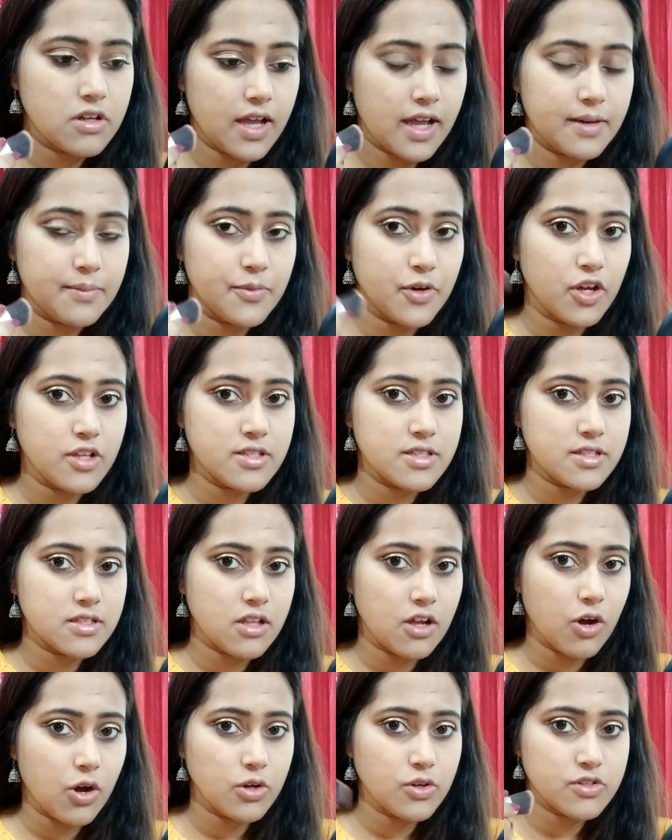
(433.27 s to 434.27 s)
and bronzing
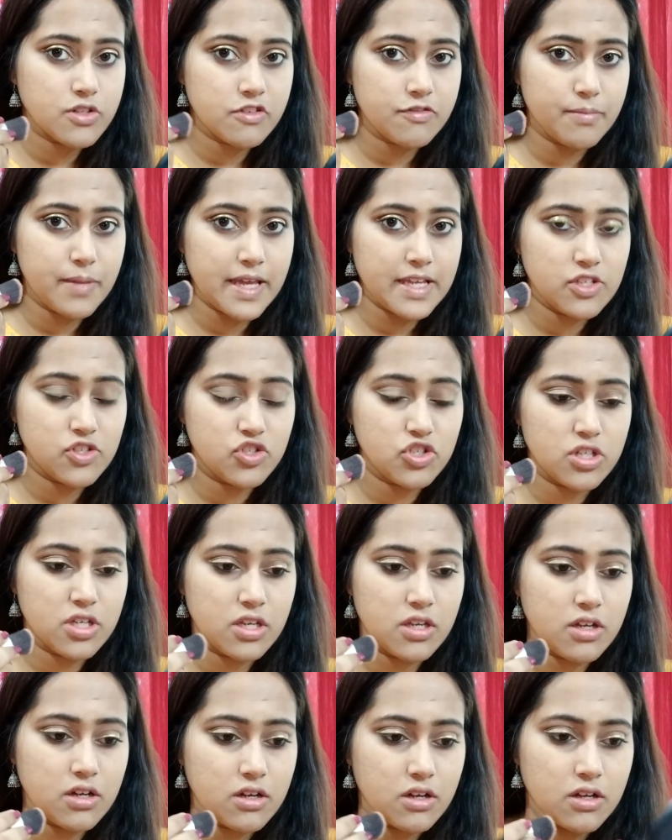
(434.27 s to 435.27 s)
the hollows of my
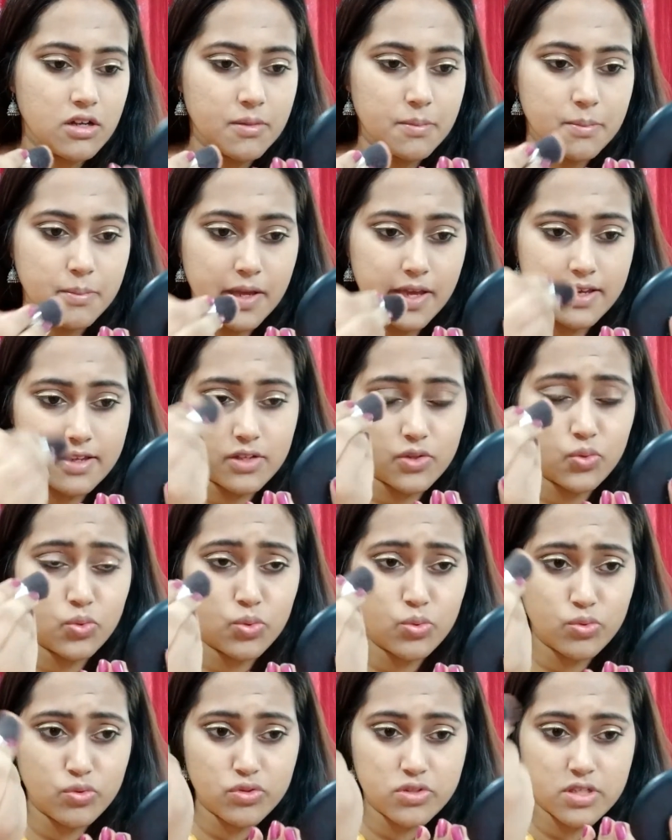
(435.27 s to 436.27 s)
cheek, my
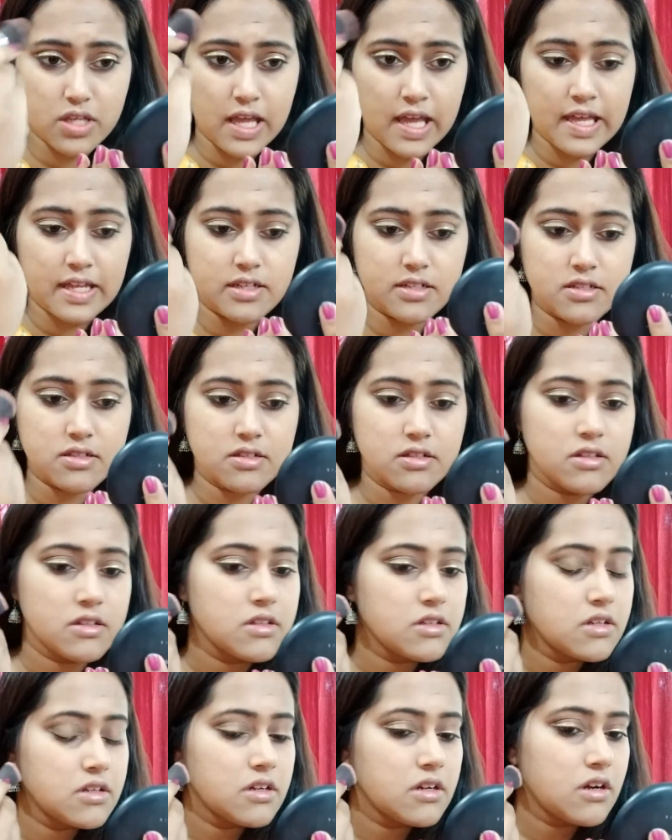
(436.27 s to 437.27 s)
nose and
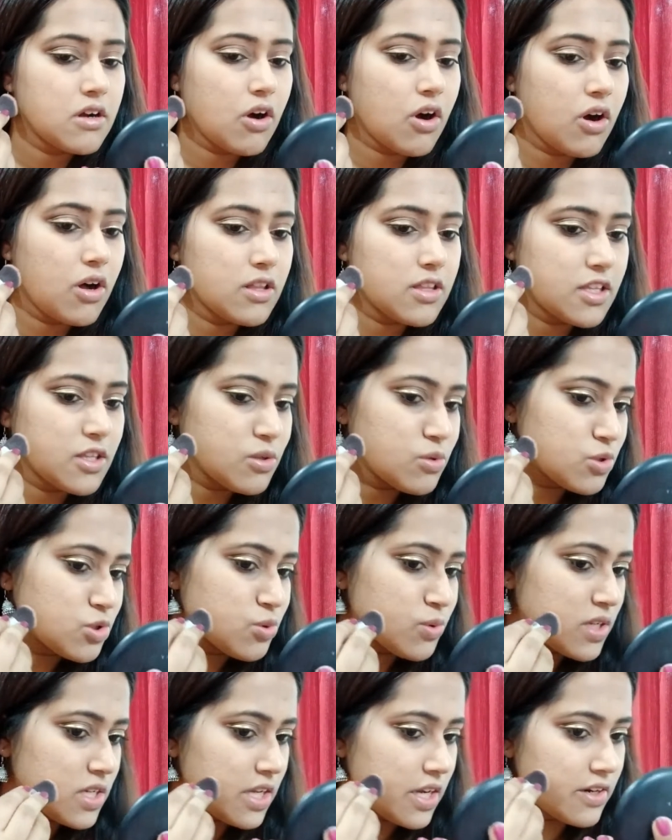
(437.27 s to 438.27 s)
all the
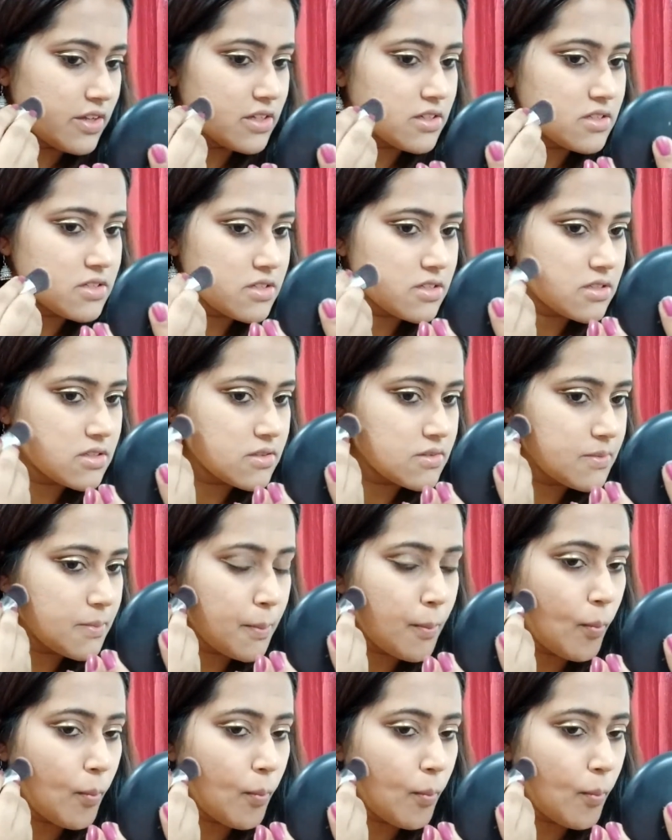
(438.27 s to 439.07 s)
usual areas.